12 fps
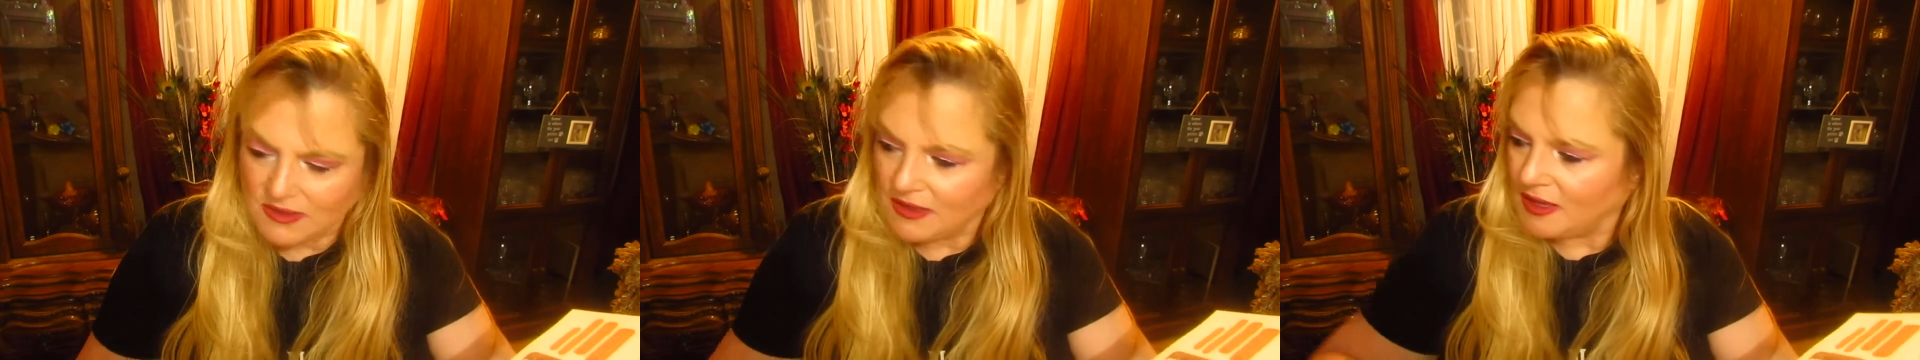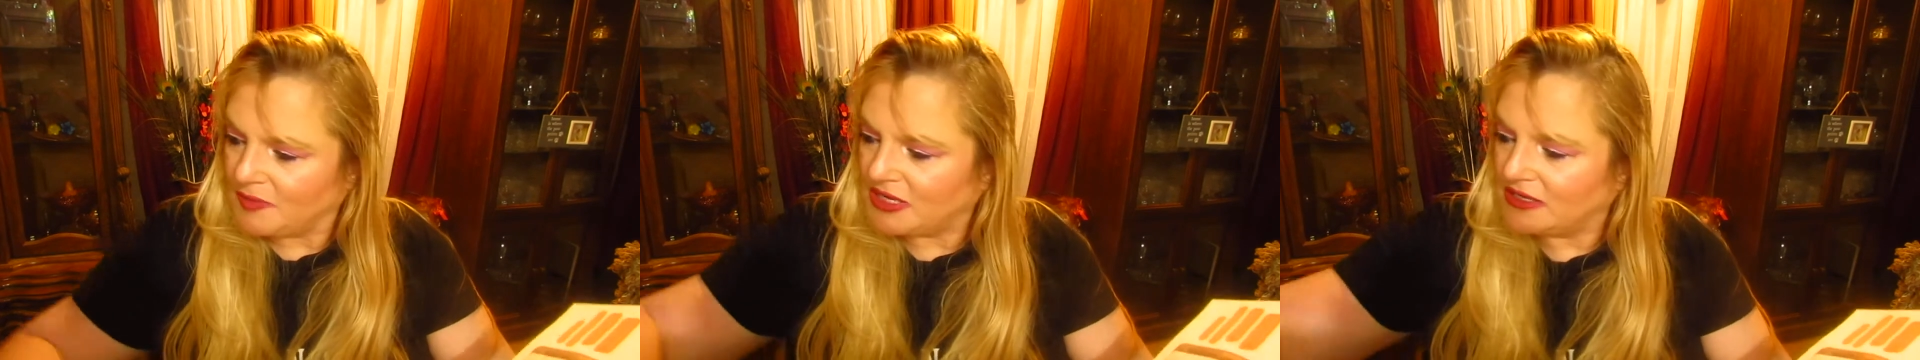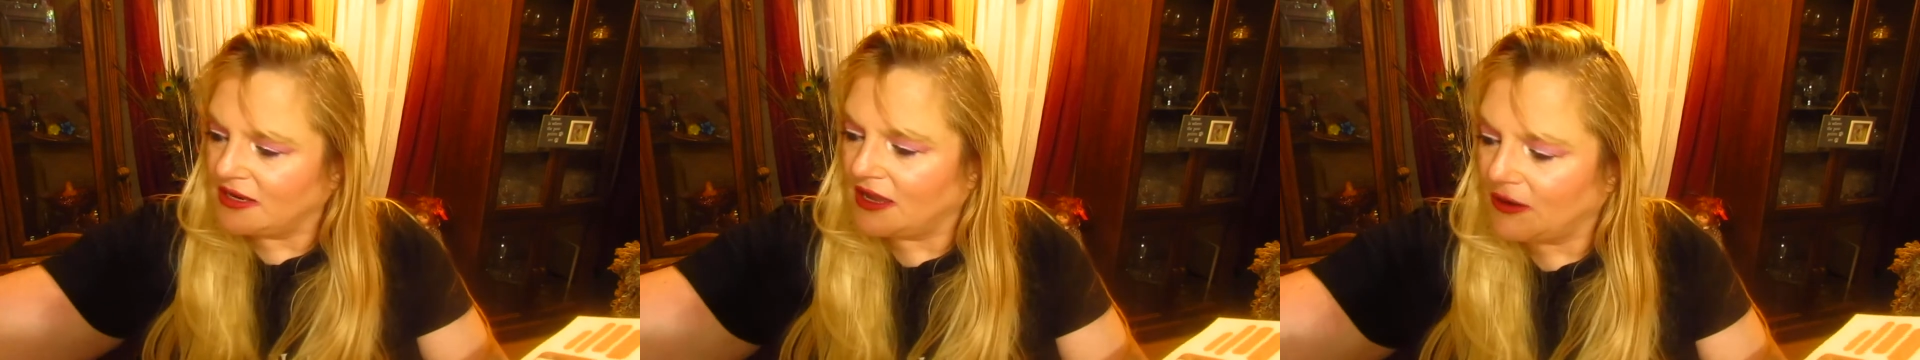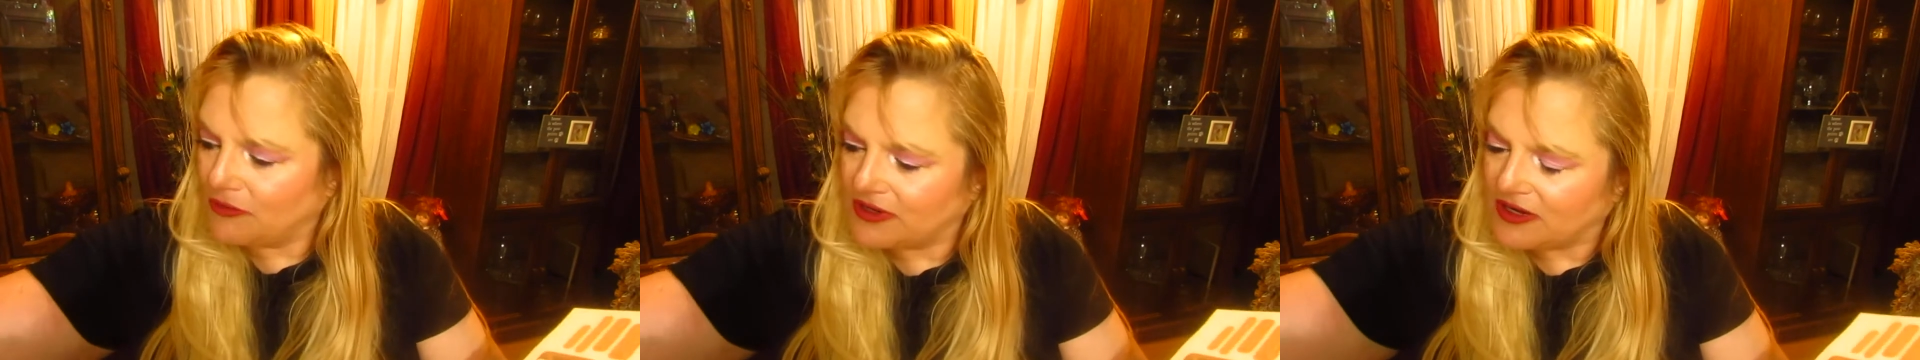I mean,
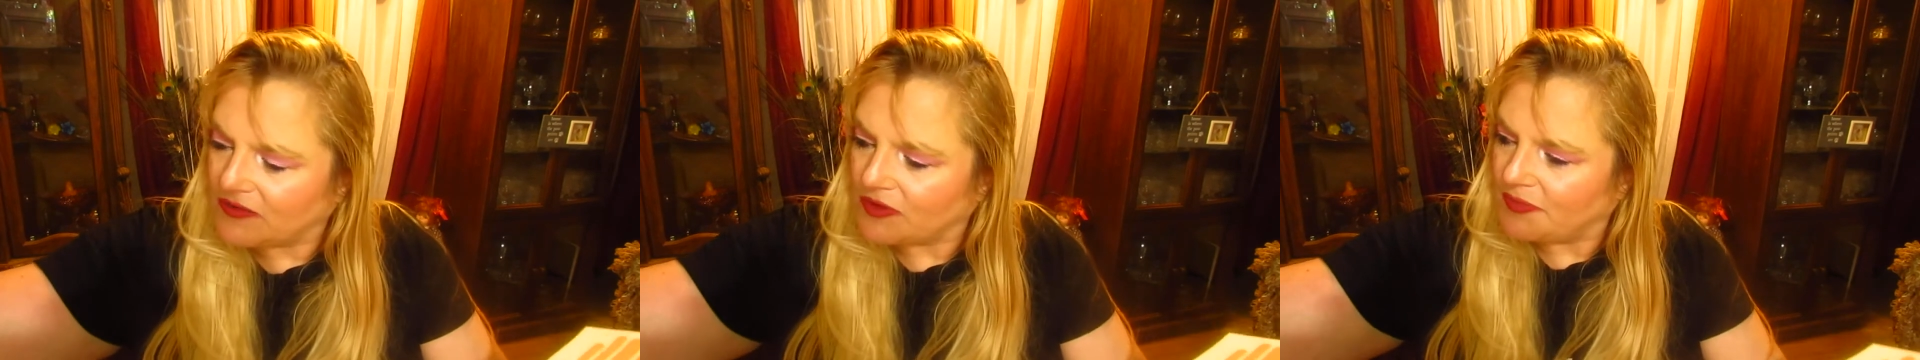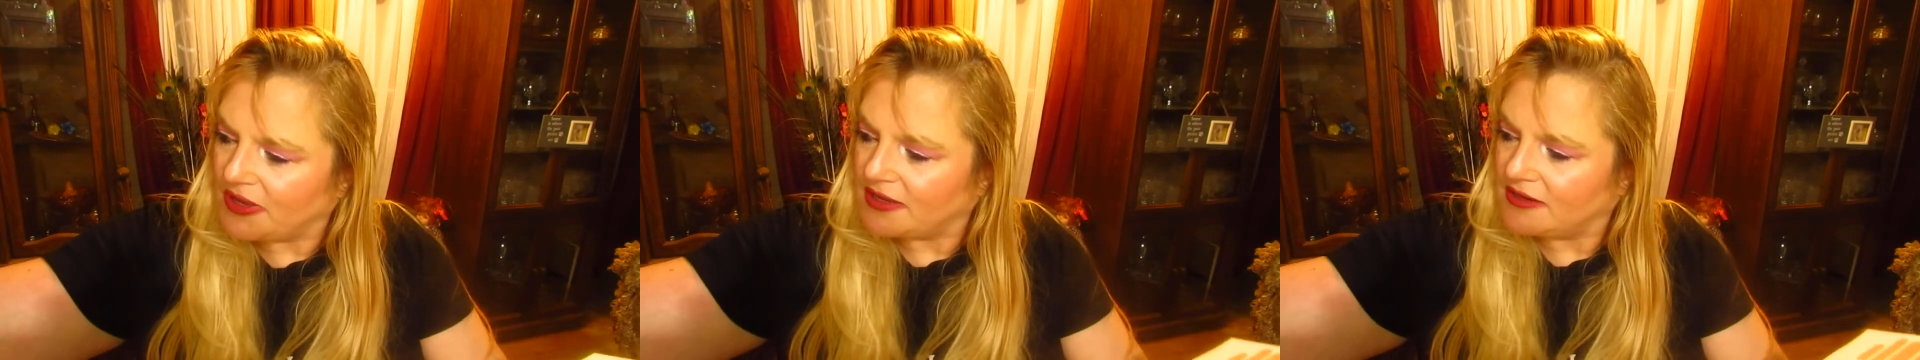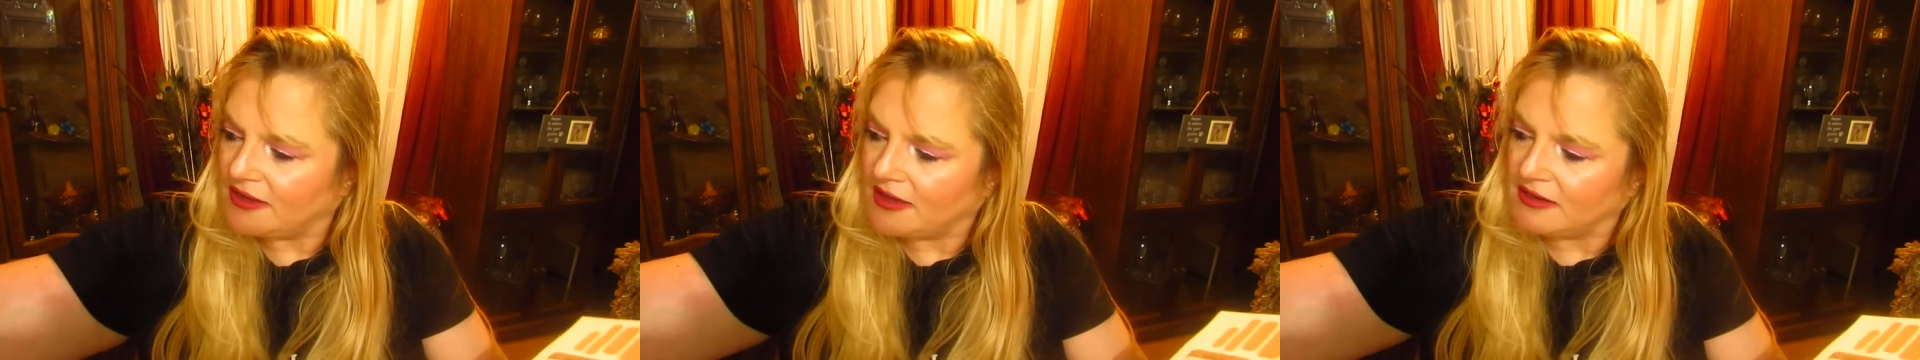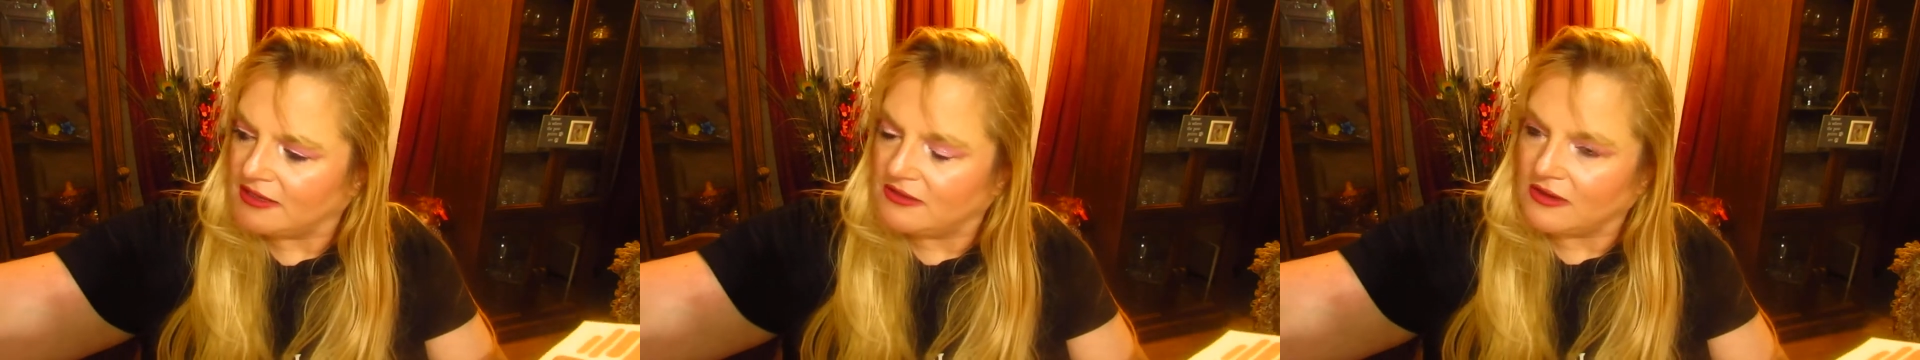yeah, I would never pay
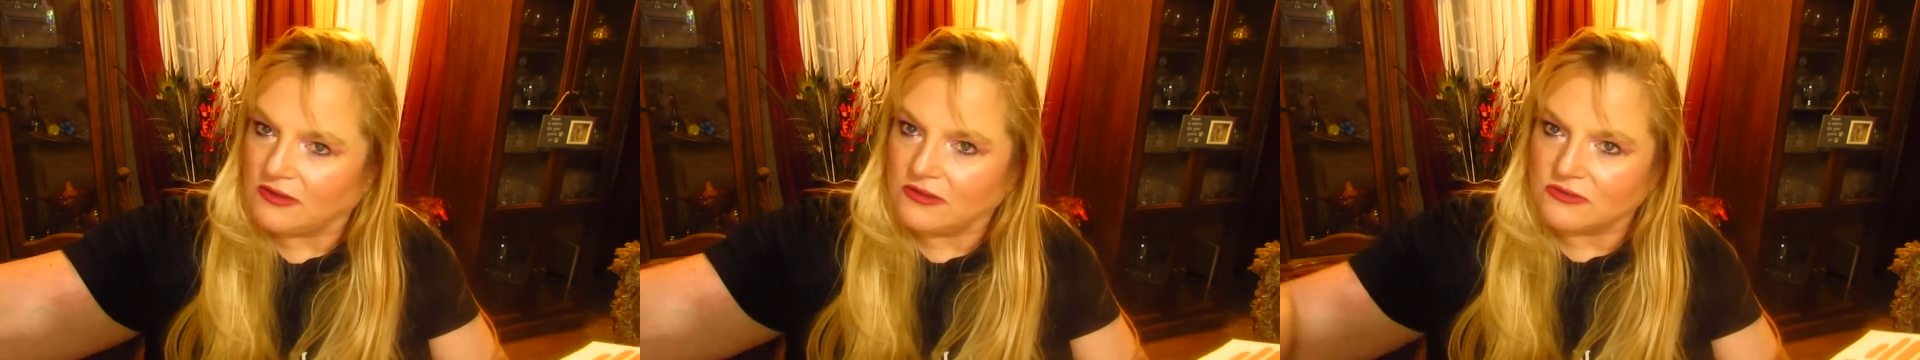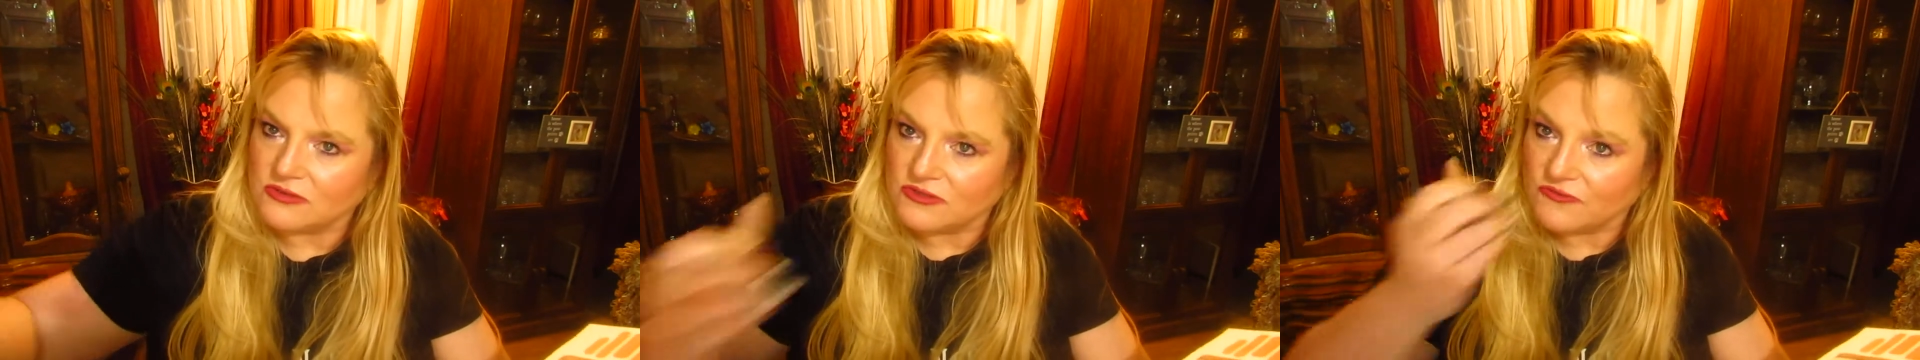$90